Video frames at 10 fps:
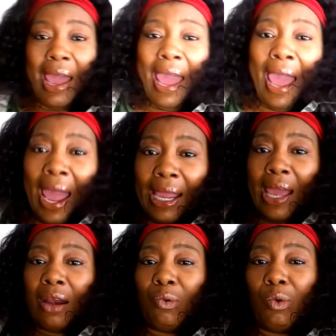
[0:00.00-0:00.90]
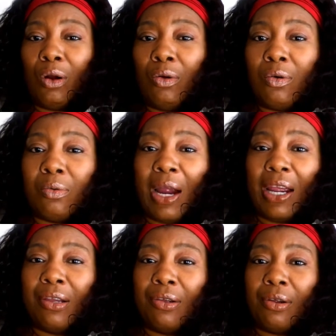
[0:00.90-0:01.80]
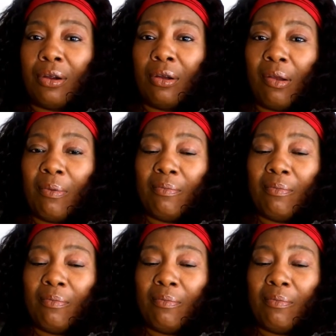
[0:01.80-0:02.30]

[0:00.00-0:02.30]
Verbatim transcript: I got a roll right here